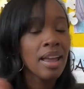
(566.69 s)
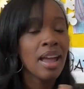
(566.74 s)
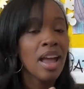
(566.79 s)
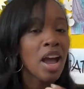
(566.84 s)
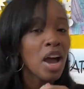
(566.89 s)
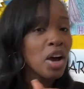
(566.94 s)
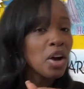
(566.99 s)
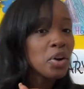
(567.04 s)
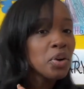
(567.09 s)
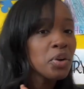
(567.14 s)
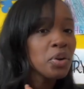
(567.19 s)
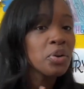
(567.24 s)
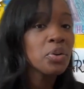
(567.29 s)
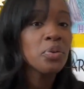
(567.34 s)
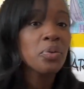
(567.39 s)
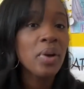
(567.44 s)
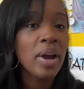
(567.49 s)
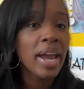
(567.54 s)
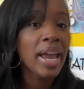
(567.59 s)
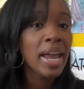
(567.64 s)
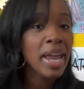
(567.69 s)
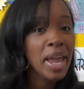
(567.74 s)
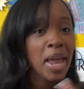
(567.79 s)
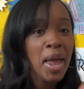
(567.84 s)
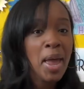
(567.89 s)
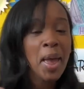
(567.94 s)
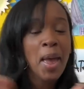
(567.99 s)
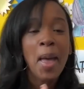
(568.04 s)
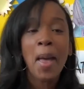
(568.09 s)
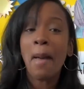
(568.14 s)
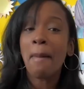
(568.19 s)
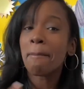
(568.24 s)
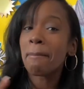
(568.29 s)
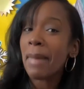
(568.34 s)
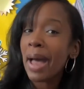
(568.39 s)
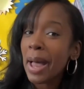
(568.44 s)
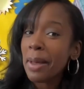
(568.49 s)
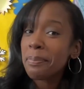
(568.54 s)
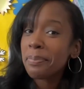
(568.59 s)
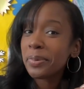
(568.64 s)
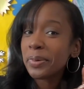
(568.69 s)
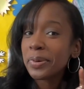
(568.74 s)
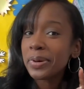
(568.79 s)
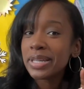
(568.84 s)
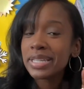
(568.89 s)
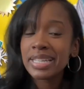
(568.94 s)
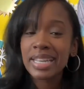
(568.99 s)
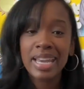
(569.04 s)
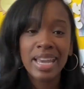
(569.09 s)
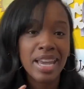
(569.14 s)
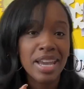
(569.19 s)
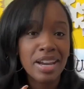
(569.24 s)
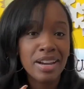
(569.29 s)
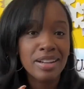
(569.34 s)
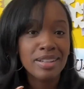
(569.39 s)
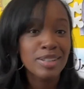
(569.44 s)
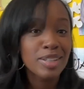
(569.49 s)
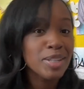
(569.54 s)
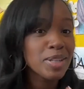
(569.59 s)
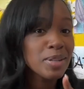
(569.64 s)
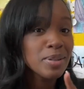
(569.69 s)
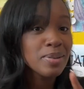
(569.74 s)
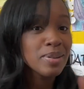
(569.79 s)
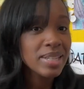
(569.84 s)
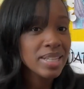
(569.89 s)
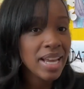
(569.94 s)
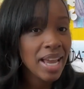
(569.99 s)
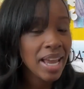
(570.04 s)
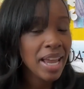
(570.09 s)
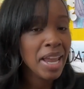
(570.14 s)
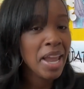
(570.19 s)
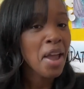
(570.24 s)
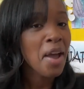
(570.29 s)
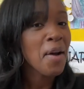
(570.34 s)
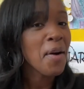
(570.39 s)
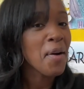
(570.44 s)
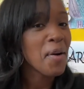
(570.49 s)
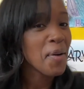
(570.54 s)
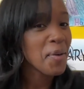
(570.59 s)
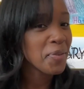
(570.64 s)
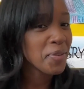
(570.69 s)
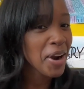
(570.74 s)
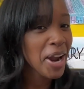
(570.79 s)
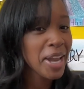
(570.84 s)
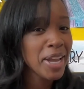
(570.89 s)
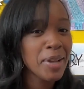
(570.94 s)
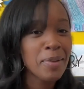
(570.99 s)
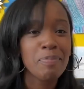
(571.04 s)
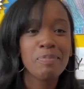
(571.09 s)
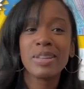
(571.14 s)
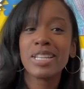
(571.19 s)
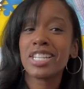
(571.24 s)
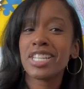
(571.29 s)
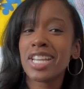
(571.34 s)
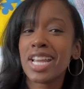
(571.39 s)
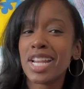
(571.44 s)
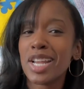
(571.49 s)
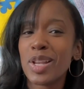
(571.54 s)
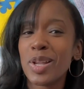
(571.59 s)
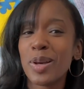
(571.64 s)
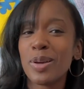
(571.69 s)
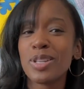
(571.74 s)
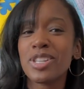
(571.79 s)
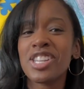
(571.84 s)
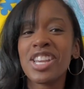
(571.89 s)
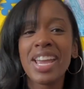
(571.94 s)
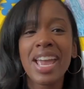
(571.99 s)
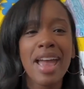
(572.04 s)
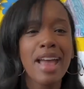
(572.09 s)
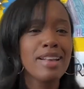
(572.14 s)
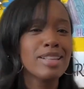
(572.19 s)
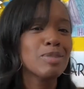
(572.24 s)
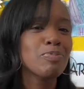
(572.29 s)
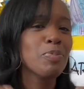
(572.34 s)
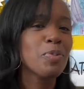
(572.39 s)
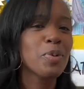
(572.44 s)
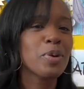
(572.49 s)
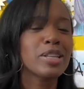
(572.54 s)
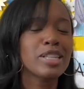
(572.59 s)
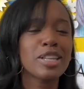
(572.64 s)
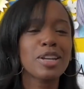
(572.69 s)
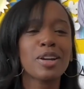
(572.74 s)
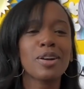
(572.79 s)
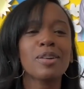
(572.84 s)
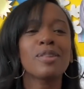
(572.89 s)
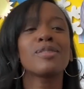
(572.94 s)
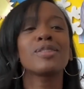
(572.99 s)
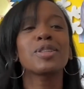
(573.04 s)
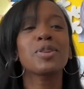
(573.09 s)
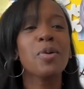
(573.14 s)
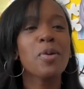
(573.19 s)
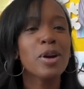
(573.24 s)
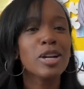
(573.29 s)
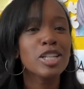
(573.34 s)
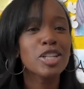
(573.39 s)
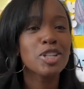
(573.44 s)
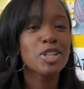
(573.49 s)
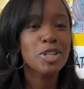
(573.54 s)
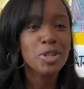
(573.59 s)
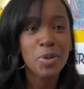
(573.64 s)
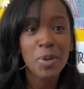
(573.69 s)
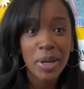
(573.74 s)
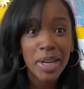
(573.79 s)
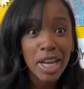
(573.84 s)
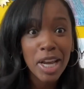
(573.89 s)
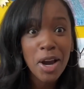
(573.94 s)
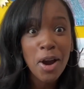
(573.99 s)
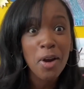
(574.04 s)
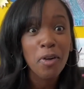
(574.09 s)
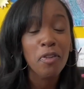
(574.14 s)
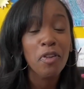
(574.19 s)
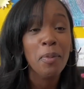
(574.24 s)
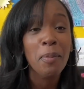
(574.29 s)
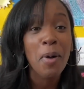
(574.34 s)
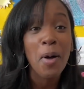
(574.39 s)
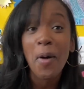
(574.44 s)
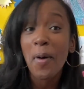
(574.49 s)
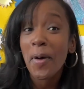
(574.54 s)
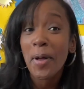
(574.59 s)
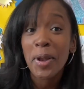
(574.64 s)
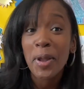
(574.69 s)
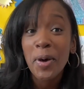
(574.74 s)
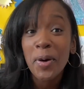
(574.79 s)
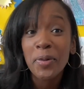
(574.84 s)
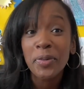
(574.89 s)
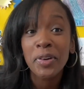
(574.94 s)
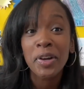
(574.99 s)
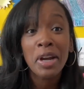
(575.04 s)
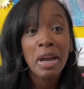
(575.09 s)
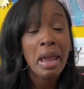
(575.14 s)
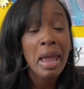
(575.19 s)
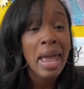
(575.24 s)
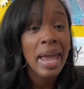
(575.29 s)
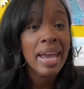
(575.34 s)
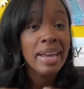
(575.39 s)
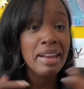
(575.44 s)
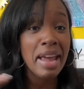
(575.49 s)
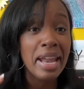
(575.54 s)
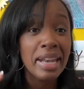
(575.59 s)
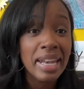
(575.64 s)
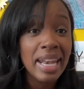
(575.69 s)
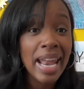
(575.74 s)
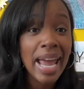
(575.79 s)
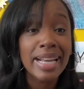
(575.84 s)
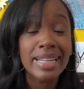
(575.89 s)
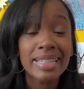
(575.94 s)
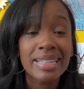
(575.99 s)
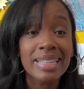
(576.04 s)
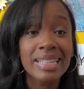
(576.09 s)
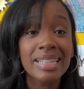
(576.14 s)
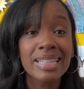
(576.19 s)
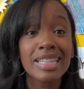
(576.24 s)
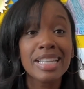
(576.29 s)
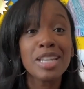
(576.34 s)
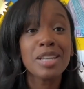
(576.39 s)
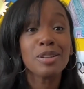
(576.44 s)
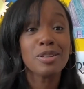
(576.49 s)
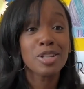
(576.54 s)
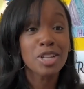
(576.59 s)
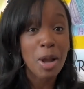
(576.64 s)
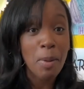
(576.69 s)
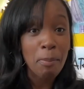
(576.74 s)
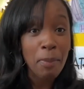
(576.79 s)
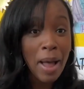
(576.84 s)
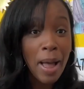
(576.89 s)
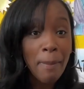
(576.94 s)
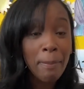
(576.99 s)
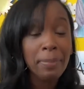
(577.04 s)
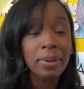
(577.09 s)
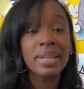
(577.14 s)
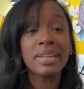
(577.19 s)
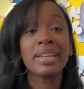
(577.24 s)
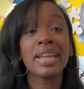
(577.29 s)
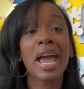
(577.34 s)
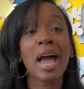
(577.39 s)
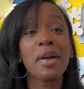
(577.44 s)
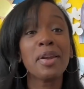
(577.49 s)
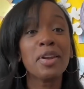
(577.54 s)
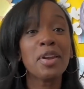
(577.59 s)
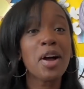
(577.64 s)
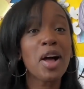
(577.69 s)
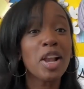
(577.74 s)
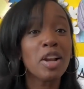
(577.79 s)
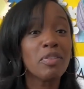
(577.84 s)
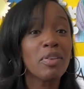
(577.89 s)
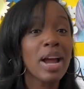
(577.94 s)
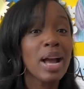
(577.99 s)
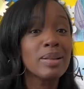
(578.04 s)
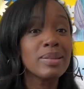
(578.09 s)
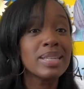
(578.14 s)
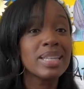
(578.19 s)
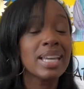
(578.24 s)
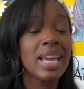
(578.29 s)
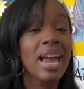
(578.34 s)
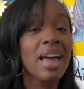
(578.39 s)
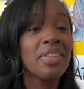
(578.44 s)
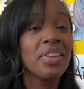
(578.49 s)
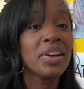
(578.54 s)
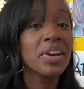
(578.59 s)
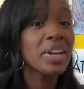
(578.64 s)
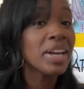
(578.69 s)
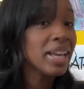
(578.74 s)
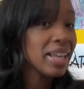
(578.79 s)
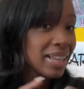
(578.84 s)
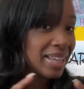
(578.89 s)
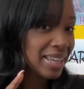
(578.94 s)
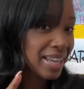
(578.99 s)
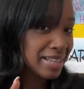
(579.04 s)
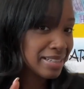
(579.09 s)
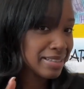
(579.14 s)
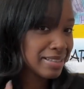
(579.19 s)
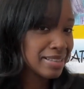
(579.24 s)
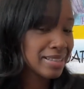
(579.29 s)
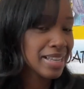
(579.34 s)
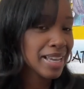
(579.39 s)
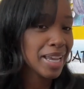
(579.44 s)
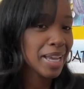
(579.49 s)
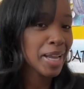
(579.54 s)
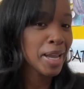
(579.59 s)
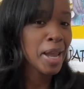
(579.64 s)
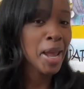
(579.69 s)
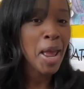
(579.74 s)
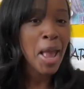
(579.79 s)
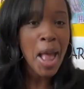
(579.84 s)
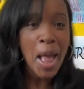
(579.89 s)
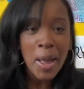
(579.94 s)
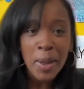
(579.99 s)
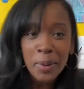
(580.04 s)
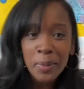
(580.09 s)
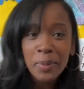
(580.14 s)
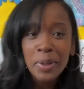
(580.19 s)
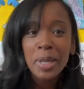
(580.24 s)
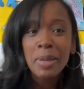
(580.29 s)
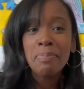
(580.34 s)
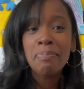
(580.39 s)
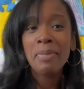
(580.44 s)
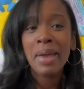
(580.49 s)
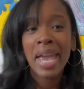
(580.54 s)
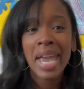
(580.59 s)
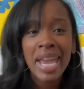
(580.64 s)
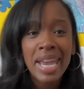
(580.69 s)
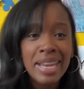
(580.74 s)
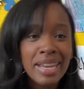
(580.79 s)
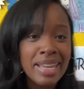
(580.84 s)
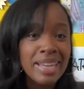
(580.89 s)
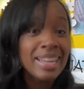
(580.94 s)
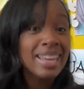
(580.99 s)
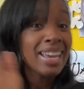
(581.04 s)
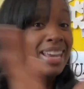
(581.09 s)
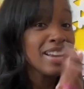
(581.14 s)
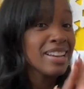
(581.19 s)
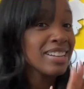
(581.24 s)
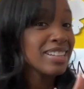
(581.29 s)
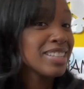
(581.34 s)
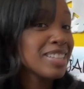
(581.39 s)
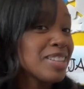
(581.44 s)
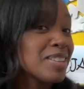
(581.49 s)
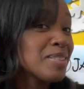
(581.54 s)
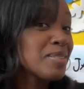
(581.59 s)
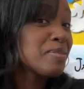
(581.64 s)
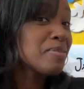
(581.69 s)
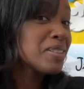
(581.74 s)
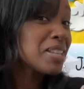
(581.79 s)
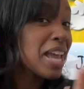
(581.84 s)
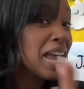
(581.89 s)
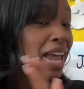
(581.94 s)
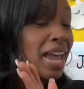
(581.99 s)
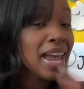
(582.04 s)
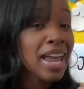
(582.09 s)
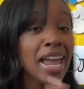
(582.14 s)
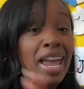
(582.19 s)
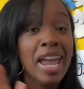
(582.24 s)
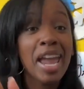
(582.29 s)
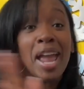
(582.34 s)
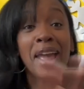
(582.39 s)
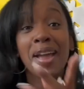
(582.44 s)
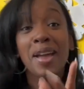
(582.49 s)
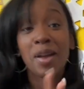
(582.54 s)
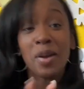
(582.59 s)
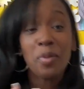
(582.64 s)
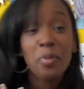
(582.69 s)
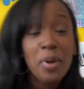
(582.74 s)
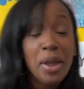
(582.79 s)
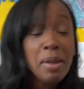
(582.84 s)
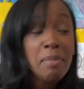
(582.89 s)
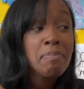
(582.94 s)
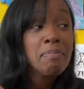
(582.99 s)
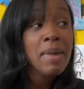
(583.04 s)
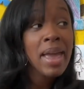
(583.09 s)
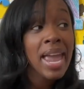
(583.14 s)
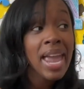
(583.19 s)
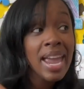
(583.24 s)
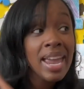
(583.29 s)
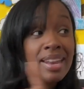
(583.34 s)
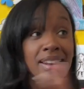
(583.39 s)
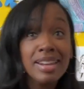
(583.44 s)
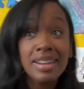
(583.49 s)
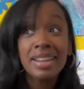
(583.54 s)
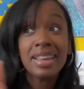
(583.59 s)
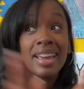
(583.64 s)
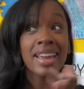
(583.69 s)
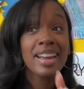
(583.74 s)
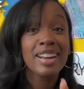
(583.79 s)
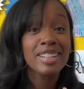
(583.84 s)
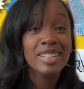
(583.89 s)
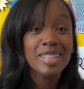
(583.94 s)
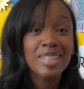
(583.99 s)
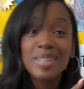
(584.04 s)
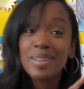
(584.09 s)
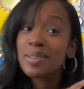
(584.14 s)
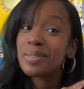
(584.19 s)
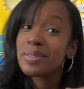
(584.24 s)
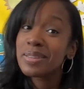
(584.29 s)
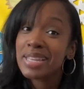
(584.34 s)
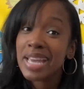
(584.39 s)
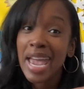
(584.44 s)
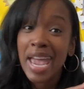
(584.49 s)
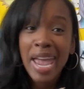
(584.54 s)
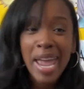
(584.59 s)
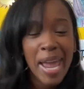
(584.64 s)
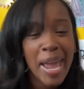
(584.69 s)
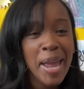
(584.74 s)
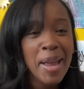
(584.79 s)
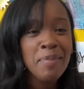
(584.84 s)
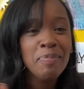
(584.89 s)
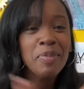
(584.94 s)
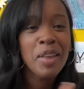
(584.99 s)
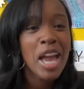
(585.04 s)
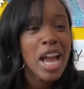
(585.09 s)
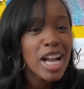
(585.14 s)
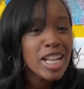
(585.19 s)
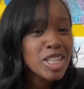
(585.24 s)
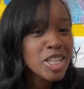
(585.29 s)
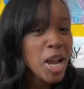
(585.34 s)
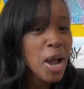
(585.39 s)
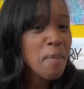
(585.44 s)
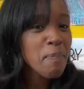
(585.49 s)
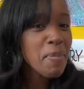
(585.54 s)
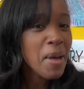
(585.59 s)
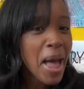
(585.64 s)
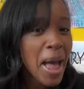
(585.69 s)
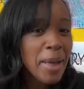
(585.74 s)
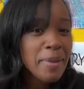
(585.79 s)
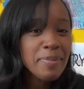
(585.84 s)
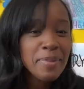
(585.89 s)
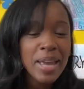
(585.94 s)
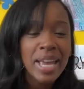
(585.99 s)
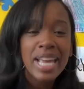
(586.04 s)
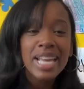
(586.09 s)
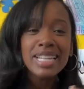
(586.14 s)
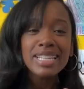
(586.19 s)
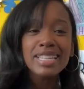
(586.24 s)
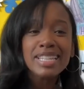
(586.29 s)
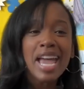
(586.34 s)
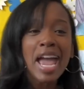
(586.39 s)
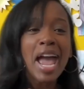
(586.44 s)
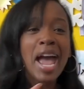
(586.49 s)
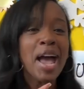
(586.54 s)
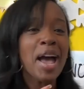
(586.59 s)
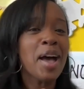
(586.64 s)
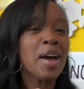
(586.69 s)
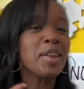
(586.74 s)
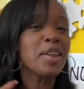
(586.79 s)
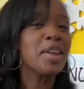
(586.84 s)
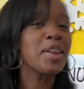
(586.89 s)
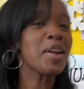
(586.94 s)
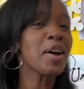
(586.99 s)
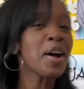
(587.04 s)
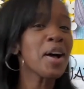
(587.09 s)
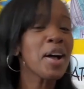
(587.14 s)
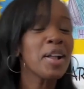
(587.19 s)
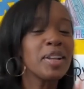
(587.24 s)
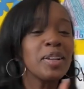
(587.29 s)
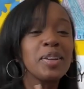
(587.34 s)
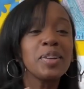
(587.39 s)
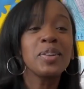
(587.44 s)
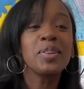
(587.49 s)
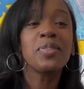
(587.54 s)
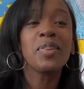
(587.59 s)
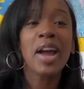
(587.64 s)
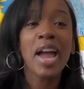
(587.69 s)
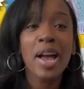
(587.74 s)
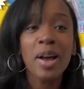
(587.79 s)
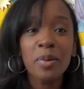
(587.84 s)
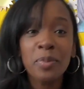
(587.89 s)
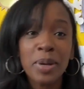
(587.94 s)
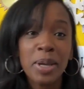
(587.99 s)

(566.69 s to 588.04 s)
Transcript: Hooray! my boys here today. All right, Miss Shannon knows she has boys and girls who are joining her from all over, and I'd like to see you jump up and down and all around together. Let's sing. We made it here today. We made it here today. I jump up, down, and all around.